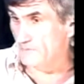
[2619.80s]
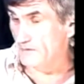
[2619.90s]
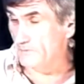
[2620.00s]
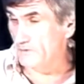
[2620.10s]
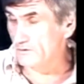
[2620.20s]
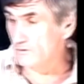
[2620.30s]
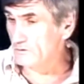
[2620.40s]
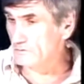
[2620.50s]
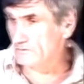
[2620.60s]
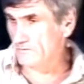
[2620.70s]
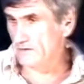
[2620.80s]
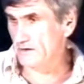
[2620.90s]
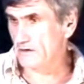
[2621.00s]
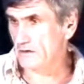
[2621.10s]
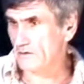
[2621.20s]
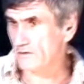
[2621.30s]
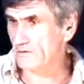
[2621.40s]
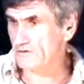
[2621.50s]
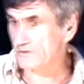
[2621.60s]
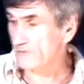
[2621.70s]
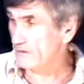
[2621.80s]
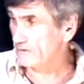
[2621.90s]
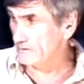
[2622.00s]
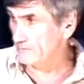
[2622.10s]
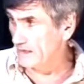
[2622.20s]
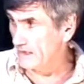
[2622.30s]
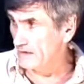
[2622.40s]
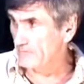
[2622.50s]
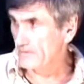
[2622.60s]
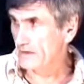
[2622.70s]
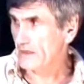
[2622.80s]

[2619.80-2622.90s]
if people do that you're surrounded by,